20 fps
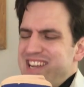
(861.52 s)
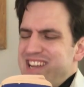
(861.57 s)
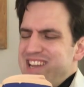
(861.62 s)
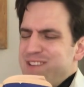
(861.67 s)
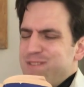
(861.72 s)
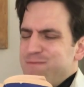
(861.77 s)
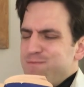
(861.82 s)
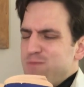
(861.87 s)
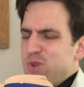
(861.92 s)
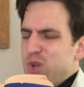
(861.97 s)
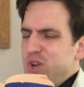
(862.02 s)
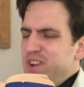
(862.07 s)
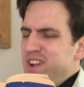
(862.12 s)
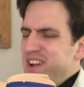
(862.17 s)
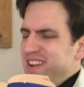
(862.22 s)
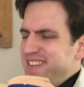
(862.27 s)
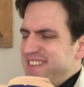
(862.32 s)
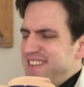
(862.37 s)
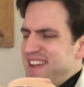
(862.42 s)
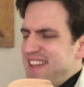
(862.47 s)
I could
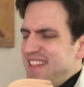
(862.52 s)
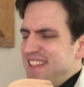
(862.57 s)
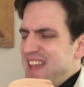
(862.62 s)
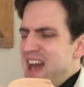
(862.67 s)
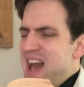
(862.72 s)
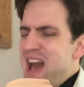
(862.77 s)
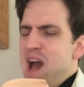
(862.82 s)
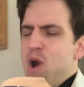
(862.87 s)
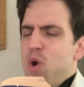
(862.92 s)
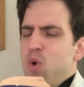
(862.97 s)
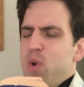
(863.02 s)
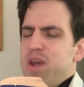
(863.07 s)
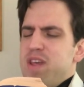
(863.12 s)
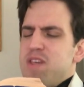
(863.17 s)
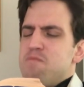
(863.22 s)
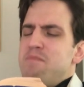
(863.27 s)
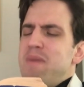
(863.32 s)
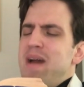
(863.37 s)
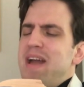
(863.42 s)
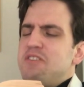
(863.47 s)
not tell how
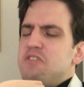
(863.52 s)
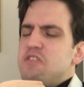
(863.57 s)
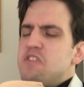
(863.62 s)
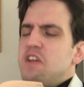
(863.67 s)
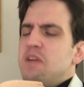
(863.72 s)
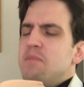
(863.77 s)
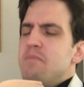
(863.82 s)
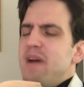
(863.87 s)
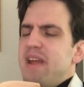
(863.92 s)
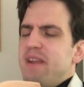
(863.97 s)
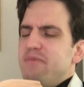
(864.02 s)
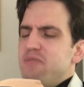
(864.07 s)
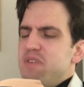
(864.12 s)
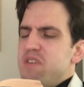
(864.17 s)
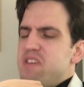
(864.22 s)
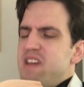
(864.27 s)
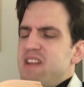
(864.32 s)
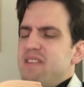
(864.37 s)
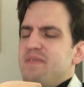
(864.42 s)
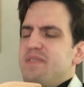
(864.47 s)
His Majesty might
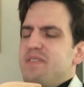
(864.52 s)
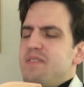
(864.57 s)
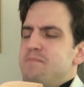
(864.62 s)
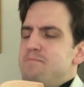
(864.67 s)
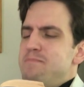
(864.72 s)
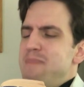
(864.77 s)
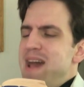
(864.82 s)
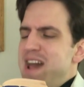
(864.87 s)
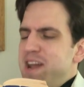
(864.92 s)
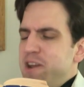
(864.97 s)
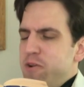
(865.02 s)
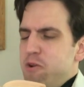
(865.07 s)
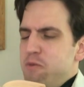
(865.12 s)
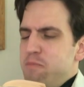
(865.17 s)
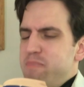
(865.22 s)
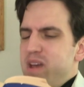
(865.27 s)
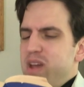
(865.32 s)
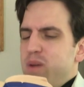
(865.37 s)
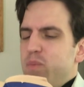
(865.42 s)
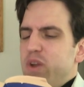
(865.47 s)
resent the manner
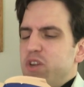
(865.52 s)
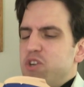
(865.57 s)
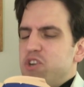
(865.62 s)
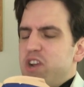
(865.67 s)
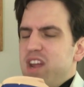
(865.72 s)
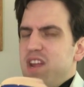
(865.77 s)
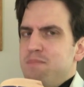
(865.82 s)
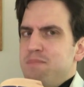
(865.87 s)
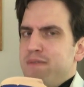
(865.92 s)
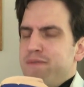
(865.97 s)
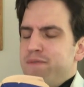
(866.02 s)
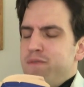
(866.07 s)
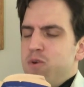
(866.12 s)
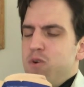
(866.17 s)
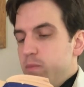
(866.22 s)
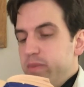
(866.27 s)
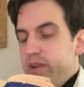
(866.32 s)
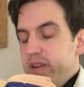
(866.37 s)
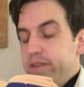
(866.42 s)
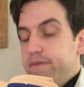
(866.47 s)
by which I had
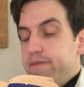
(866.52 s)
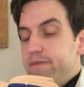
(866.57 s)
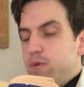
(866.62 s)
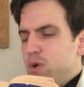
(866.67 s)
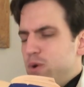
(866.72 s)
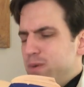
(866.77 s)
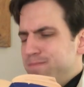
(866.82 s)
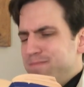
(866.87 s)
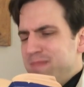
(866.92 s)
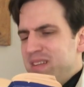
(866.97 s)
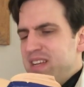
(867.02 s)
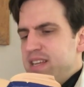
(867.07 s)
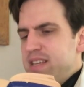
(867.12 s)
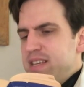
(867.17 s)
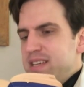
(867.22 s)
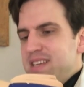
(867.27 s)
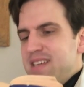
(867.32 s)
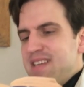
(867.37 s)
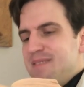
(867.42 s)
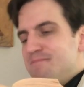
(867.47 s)
performed it, for
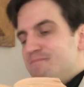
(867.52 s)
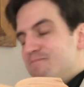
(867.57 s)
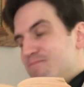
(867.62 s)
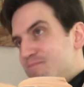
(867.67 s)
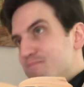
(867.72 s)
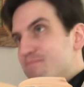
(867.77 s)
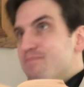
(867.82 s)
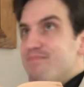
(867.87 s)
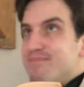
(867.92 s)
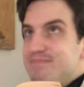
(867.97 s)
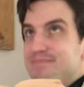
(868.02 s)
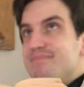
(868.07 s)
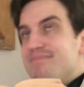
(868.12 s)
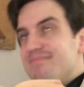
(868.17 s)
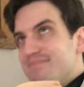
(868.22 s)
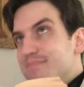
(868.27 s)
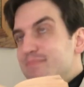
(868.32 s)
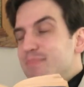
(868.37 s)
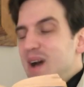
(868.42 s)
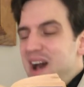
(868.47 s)

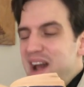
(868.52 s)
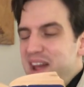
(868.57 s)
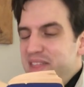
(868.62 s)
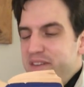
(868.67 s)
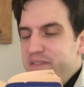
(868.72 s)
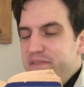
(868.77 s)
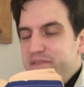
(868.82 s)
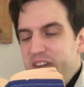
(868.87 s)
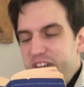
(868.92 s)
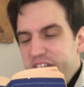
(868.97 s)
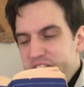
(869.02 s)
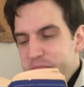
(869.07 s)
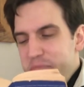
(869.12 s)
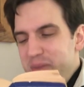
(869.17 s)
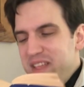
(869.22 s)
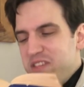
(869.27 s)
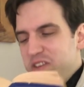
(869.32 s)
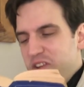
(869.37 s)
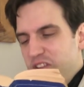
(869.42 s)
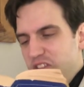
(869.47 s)
by the
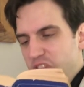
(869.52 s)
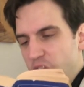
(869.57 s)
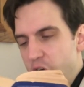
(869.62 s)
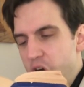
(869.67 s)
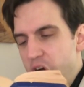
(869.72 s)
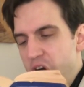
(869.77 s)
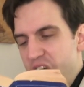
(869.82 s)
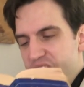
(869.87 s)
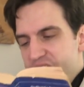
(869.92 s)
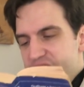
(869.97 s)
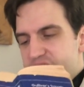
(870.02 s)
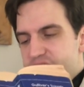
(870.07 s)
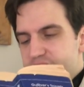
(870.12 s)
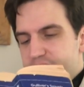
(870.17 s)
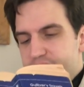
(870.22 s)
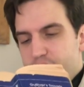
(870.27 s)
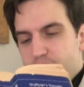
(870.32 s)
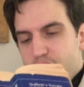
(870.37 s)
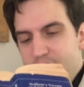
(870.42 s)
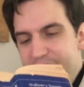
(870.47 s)
fundamental laws
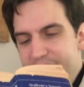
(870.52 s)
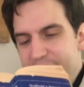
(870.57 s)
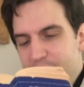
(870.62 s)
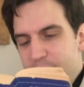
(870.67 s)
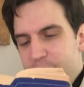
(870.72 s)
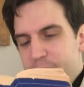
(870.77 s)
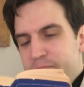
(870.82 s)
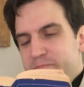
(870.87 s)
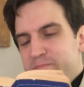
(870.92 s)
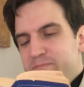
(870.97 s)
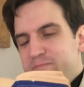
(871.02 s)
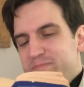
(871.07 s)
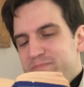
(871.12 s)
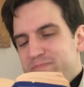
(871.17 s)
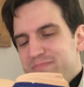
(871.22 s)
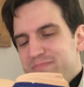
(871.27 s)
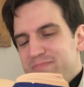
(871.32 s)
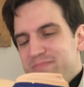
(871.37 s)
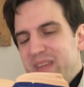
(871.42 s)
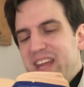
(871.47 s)
of the realm,
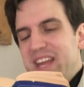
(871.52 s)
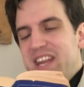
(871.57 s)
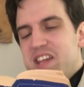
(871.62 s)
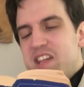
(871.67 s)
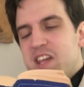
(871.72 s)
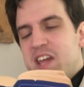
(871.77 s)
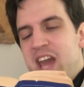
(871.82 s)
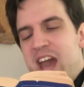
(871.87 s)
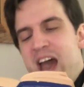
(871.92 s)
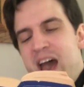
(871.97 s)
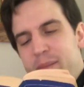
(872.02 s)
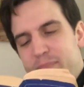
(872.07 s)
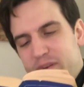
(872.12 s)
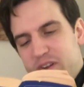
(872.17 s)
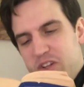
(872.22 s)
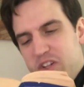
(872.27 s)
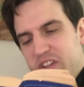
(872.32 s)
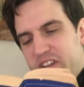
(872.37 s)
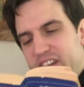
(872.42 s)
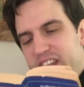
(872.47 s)
it is
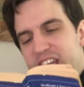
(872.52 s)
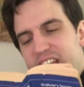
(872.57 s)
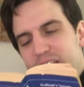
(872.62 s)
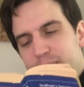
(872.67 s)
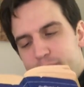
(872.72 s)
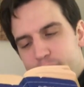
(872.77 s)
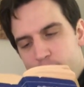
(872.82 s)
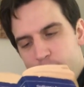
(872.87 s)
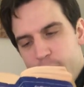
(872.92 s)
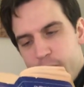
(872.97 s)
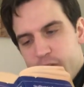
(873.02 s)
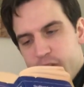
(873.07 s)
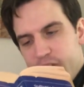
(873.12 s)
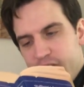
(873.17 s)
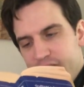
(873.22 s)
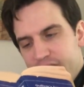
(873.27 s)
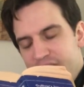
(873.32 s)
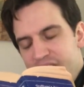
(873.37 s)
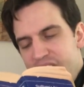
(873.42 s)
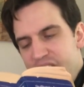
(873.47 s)
capital in any
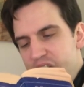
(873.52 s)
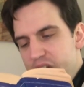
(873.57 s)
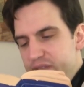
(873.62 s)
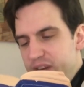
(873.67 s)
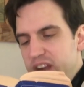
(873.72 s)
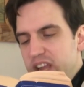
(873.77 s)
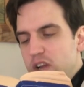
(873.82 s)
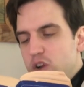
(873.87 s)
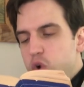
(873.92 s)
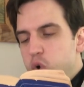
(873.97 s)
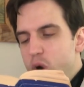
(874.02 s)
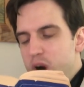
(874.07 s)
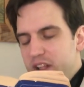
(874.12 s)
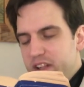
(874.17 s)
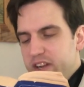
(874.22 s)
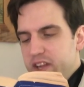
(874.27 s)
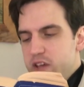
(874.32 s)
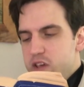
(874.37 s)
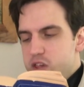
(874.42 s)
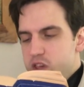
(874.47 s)
person, of any
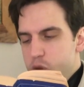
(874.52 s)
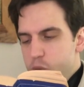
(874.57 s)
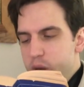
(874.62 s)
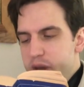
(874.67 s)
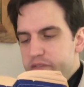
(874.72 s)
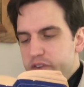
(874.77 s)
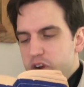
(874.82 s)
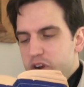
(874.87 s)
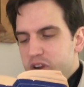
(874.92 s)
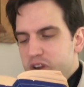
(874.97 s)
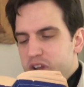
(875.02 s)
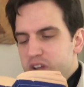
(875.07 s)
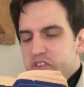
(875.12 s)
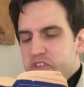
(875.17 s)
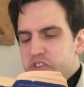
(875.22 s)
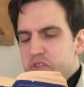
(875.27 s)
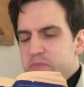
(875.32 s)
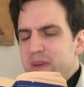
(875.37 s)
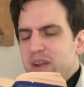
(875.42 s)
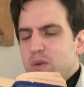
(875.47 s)
quality soever,
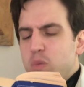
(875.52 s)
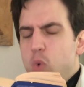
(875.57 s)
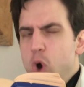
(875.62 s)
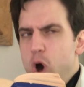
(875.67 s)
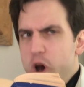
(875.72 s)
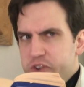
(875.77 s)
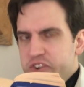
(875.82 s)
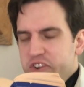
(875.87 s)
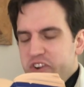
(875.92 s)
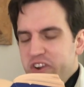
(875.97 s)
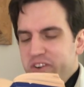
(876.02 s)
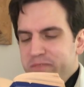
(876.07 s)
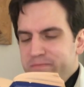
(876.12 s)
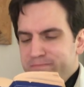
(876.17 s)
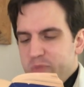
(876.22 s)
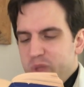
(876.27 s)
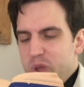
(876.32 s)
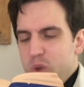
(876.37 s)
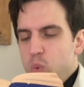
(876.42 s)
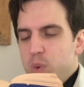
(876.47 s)
to make water
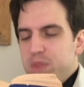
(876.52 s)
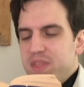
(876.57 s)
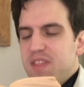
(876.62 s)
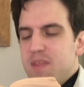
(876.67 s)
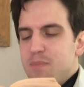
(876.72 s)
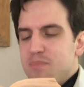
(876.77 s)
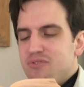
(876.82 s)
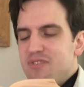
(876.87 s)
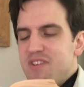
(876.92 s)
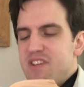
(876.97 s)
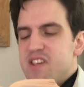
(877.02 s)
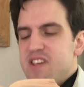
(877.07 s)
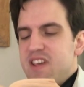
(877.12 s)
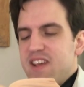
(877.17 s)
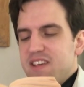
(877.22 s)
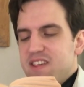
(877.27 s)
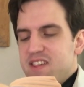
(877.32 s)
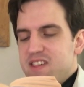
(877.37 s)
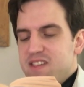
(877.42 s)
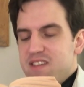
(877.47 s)
within the
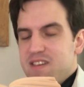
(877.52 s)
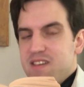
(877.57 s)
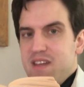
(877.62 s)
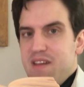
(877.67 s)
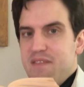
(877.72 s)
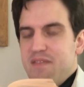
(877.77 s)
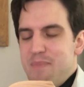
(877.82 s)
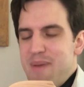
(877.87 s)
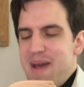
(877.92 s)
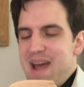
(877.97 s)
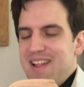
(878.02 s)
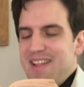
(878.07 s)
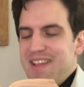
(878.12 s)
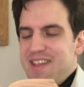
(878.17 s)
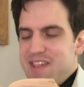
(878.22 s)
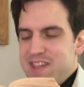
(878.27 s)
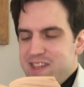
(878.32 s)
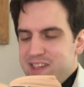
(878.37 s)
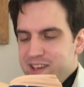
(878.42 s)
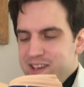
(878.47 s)
precincts of the
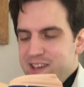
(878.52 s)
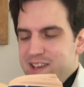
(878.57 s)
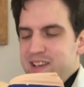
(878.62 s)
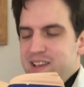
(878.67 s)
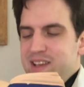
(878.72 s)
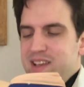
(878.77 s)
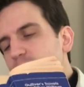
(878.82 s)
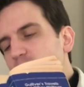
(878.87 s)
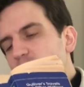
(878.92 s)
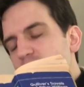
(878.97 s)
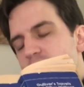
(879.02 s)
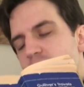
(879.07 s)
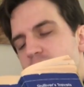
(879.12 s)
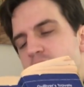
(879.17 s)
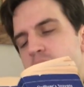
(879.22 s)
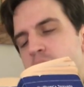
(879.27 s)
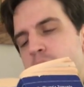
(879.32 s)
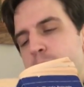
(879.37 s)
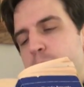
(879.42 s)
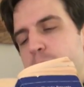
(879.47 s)
palace.
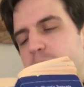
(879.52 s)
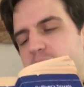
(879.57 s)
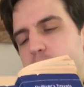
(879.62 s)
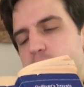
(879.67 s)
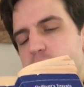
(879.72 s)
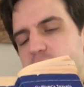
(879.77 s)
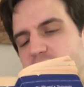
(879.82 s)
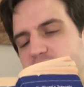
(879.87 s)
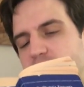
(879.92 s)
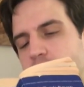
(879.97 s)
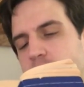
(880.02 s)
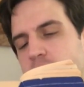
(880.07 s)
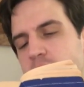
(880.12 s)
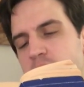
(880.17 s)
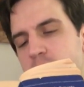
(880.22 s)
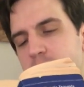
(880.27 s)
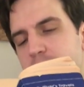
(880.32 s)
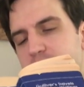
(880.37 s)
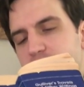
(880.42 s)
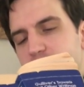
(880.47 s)
But I was a little
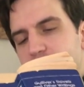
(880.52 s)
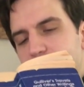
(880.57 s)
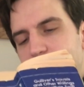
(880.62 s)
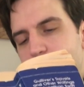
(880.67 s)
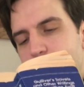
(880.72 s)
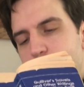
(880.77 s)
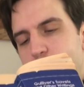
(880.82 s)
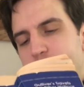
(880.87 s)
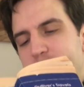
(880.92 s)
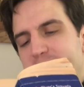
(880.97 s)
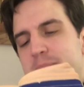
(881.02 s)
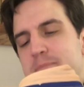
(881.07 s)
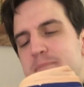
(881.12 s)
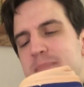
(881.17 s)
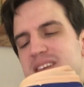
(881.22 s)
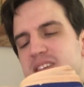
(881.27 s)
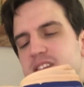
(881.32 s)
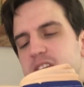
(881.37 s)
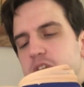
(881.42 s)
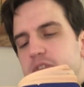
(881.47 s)
comforted by a
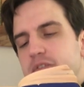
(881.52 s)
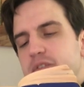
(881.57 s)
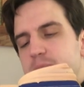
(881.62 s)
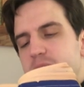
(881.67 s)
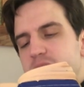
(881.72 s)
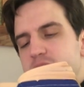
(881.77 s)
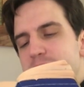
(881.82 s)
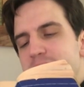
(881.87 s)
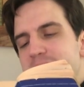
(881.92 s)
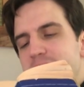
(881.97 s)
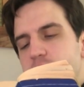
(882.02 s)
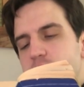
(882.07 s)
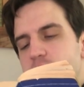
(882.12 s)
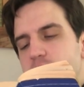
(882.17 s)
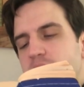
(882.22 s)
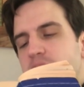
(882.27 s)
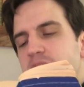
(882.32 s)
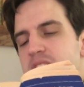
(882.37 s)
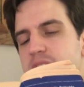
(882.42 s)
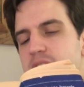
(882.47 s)
message from His
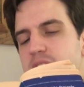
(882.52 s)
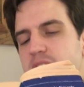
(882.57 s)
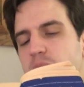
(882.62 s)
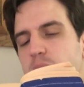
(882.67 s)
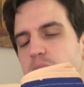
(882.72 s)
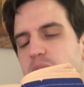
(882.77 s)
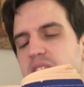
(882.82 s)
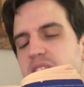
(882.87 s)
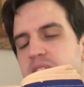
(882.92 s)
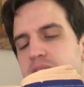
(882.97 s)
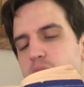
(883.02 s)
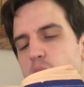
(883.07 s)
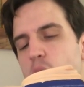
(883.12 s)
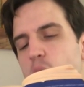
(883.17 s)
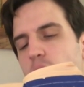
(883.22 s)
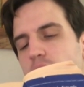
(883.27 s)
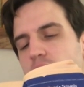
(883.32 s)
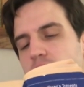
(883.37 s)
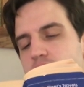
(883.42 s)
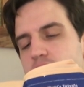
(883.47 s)
Majesty that he would give
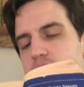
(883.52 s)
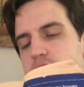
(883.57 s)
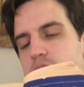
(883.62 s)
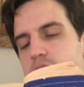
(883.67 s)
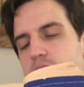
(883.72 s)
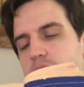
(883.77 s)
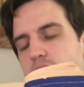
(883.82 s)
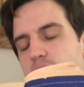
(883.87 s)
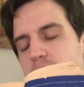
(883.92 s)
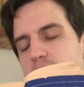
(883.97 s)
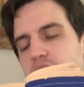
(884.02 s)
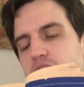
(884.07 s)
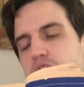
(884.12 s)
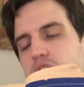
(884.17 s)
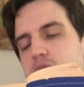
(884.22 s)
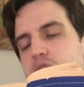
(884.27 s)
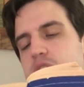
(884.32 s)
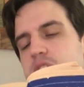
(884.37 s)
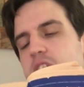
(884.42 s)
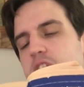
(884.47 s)
orders to the Grand
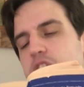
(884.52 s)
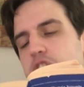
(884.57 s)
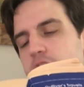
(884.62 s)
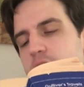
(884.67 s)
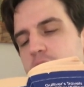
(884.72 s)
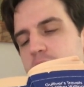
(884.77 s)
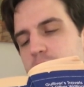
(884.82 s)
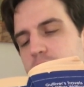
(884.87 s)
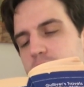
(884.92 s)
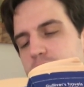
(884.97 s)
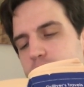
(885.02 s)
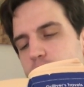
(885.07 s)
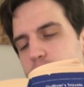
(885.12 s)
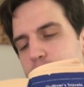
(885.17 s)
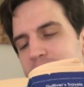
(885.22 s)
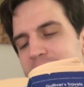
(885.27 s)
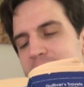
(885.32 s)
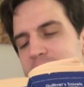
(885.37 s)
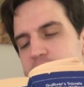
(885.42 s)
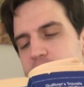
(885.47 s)
Justiciary for
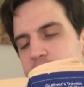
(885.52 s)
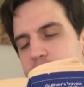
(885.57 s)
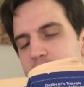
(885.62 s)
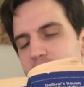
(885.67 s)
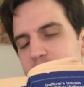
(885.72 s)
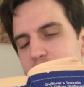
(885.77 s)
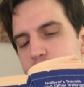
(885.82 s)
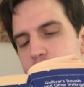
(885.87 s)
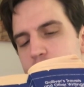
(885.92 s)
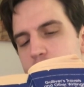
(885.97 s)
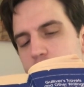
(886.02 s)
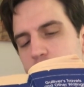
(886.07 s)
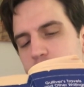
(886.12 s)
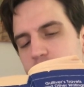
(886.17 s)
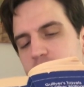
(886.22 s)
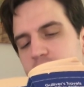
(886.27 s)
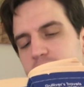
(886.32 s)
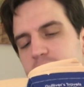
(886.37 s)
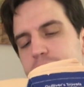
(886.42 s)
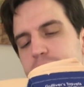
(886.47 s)
passing my
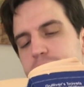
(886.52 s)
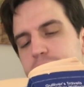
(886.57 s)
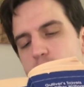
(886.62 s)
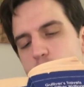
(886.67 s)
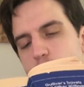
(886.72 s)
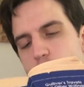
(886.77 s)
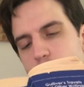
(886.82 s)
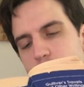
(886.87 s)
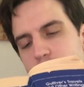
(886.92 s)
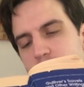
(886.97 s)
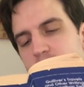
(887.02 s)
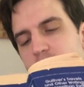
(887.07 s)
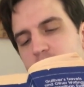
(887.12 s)
pardon in form,